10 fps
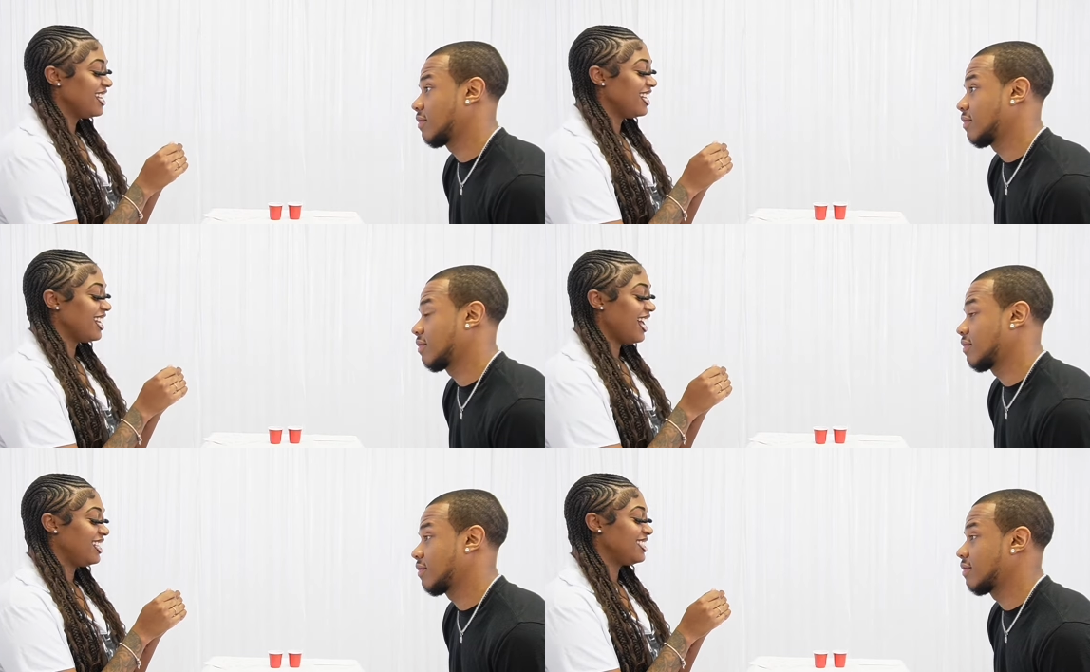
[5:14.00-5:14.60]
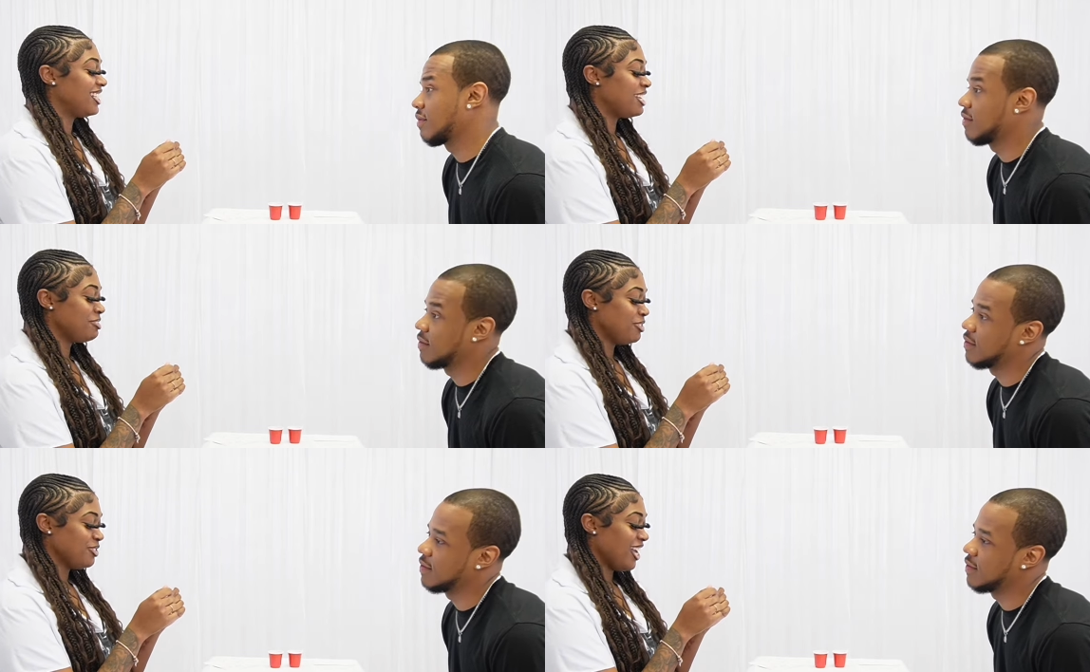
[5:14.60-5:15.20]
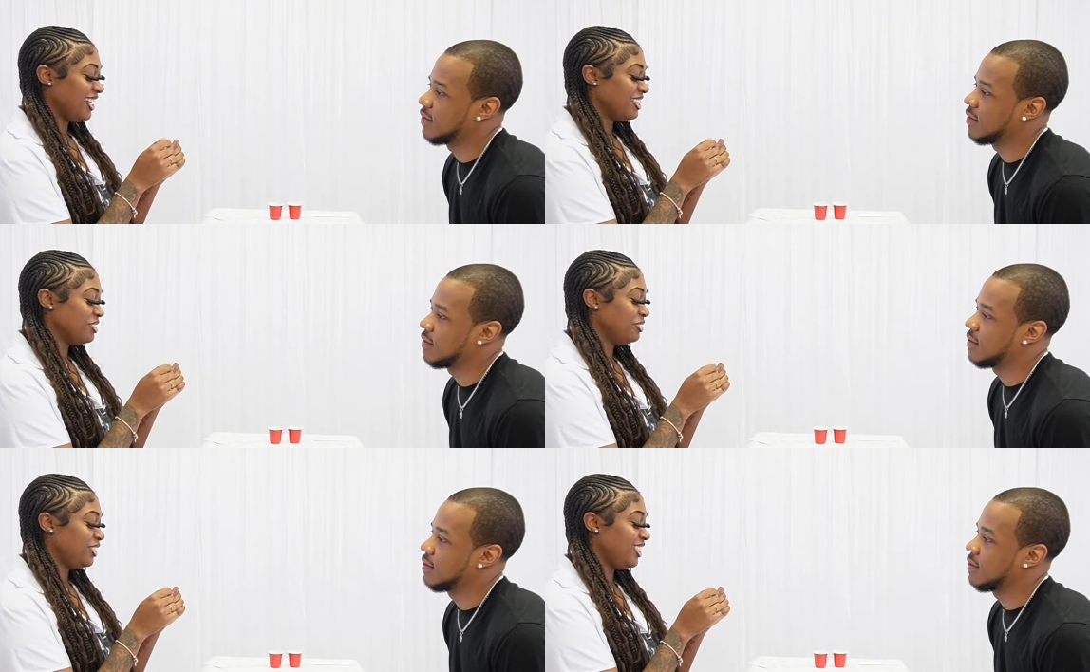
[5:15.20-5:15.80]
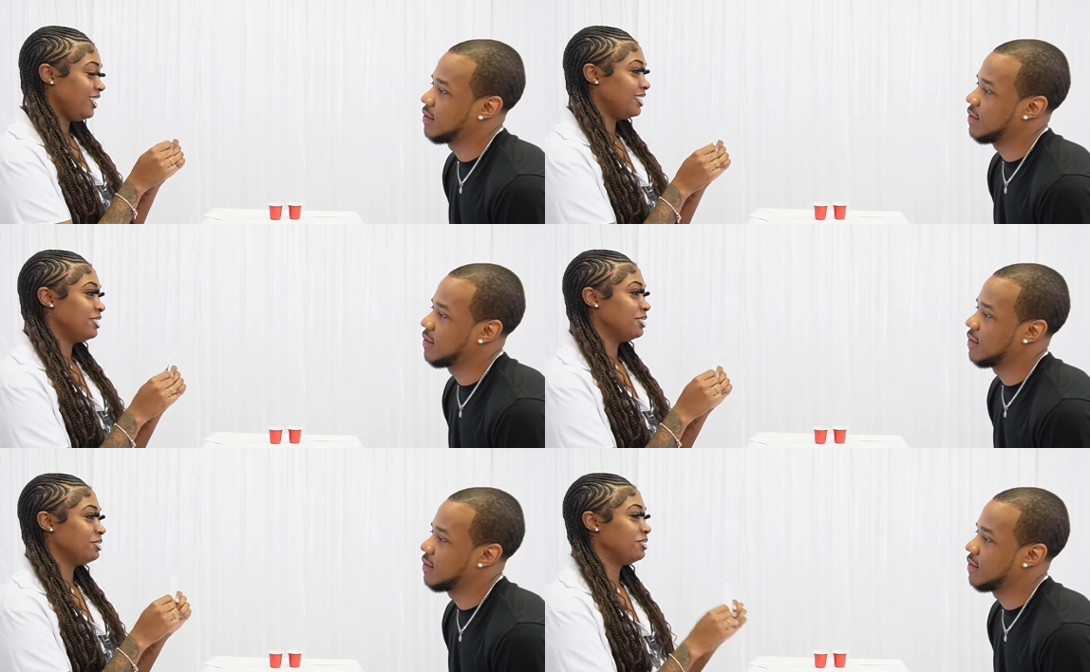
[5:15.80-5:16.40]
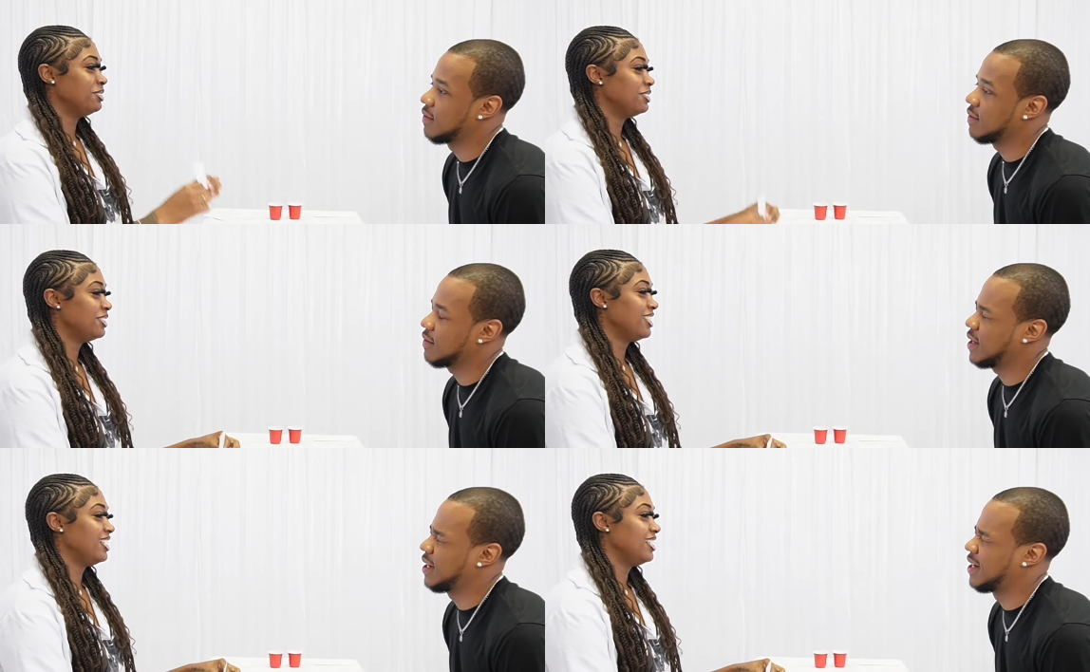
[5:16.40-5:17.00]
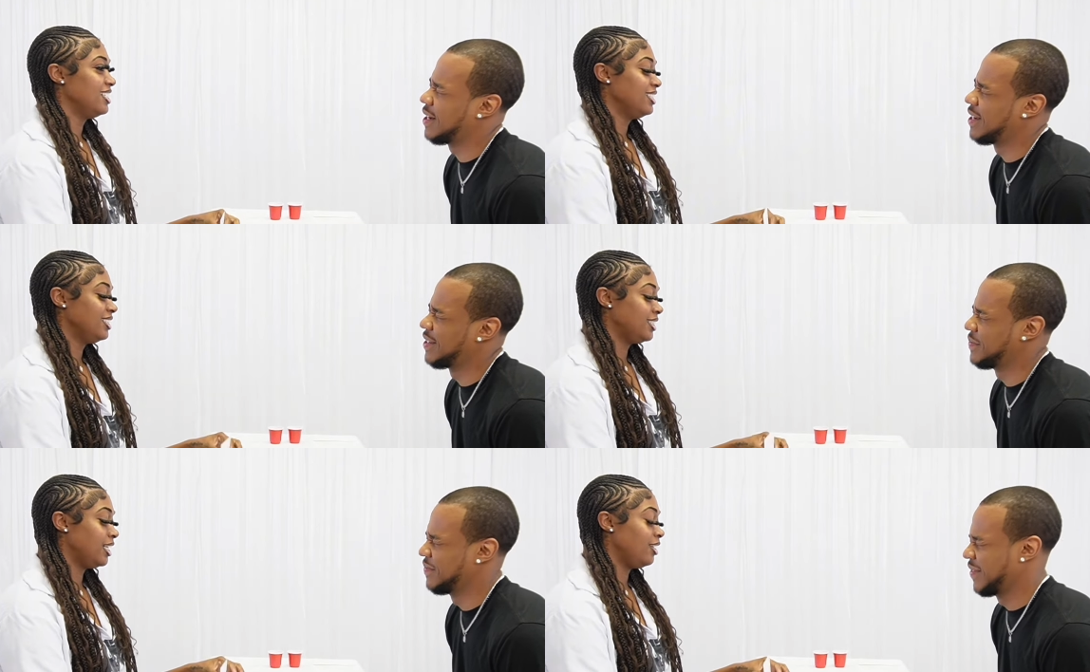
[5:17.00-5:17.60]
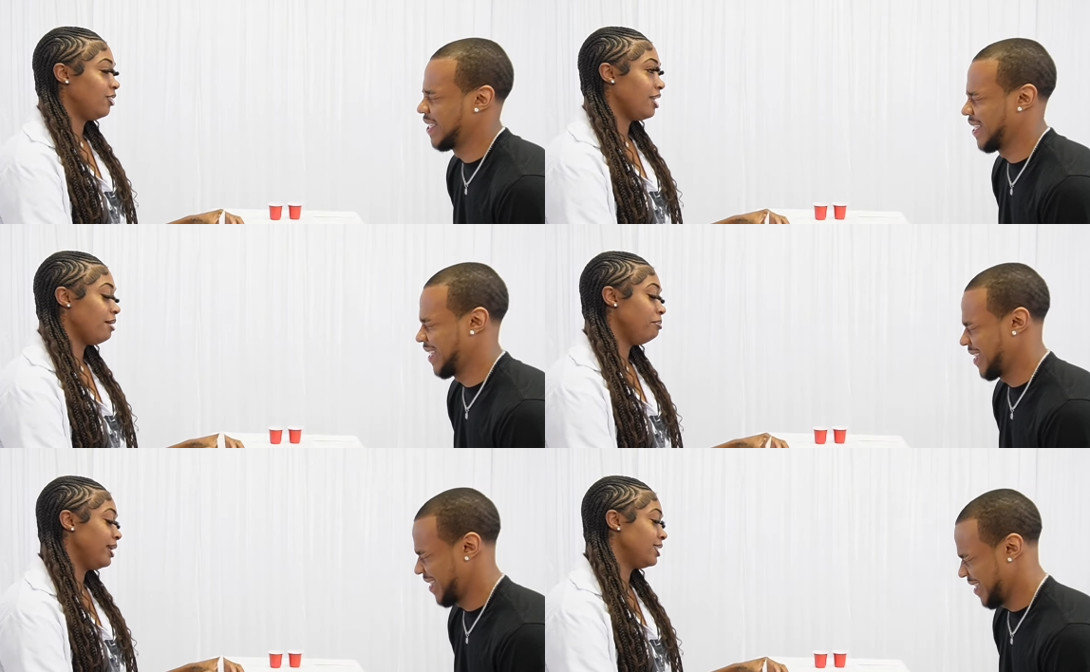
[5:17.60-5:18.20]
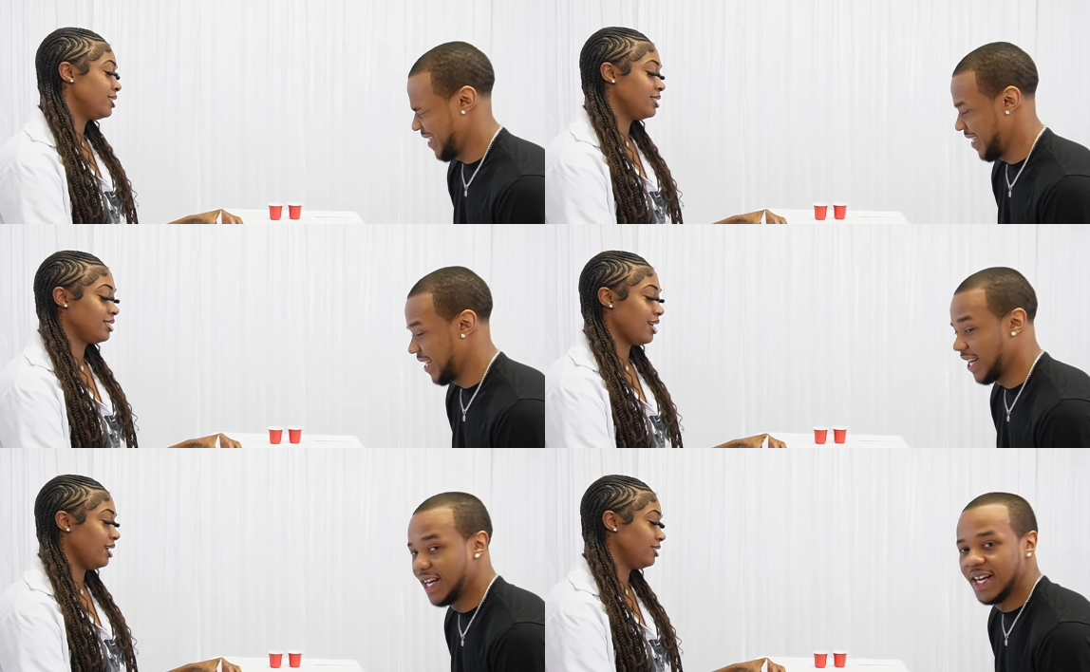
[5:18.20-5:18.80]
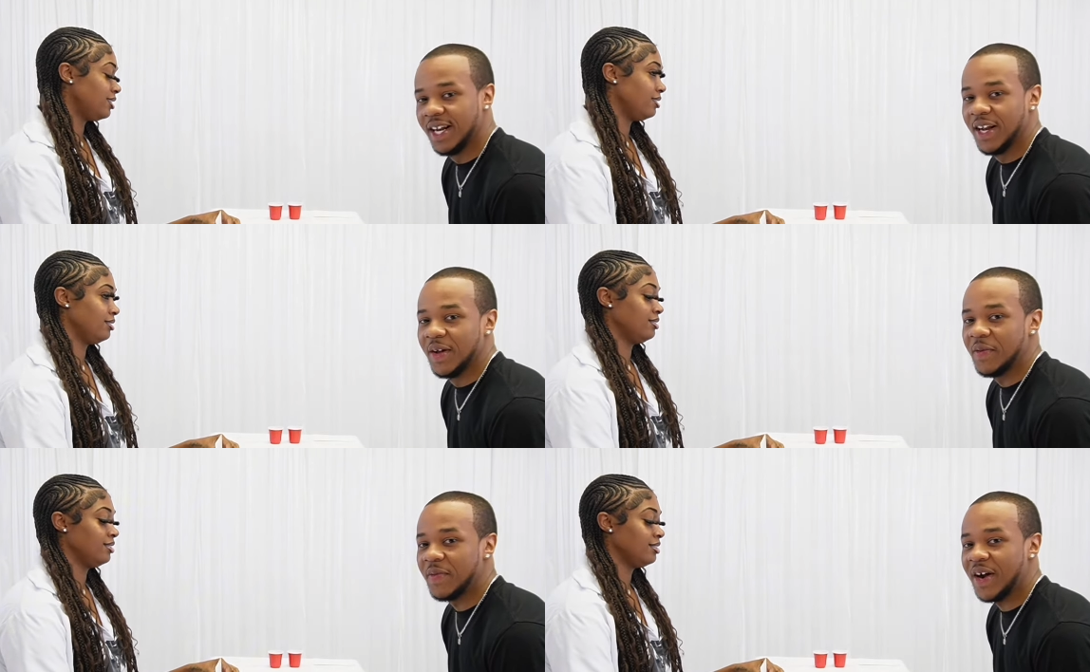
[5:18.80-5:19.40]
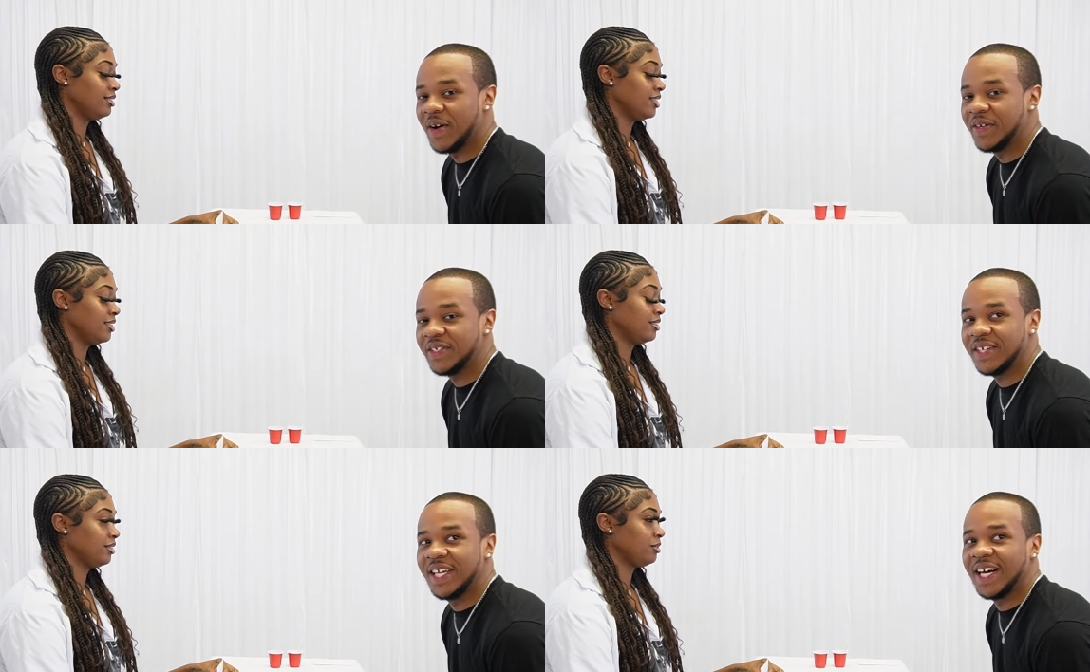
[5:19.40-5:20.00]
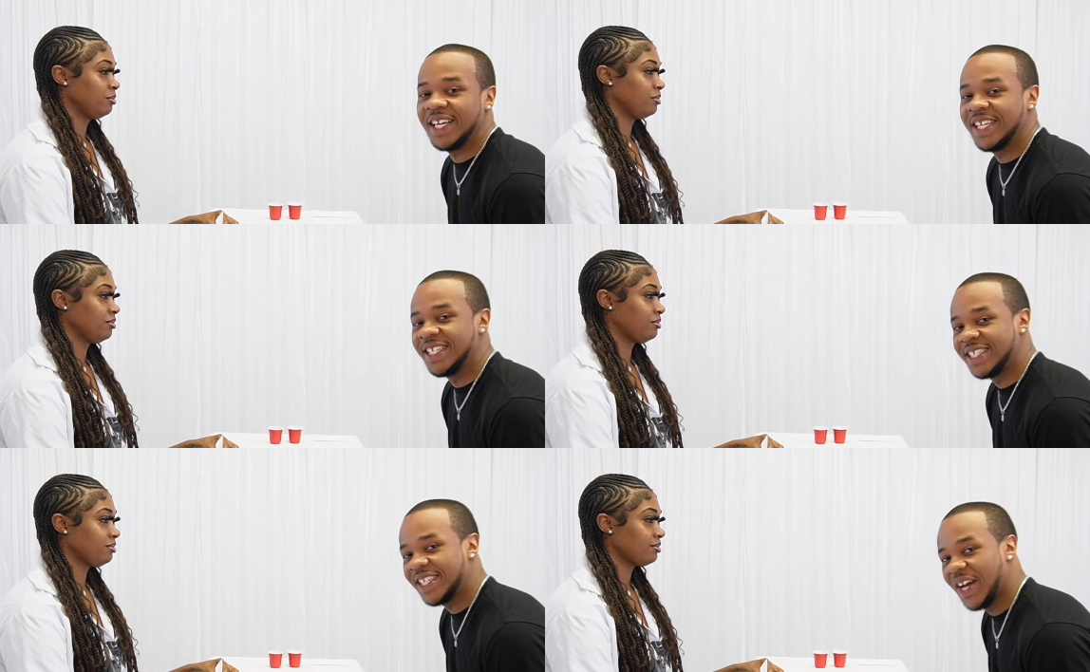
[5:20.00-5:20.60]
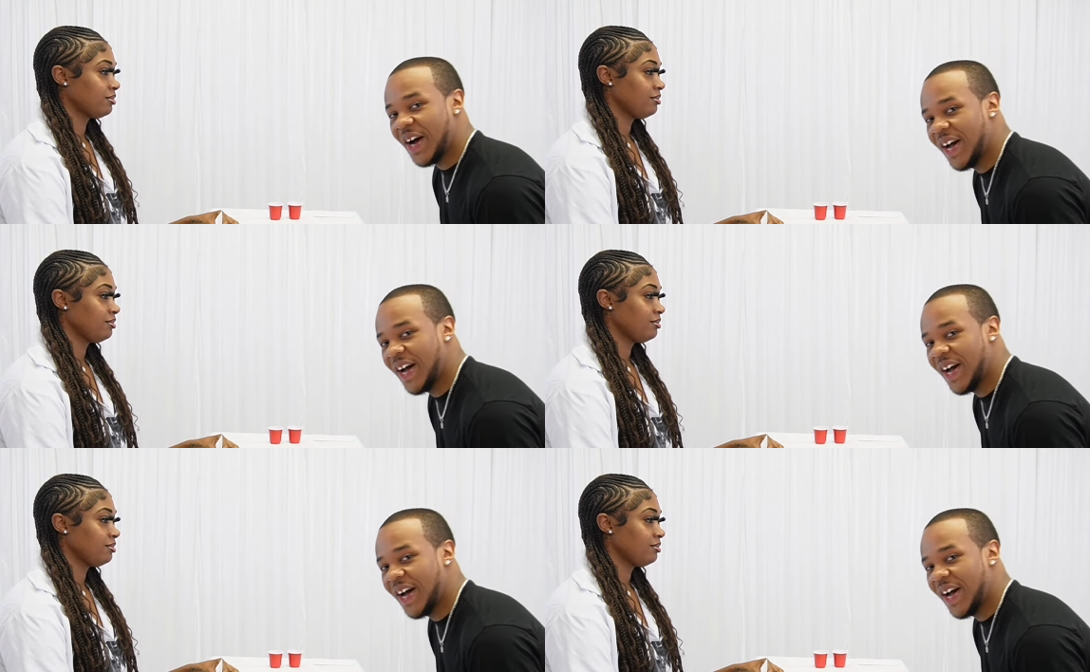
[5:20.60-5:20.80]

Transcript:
Speaker 1: Last time you ate coochie and her. Stand on that business, gangster.
Speaker 2: Bro, which one of y'all did this Y'all,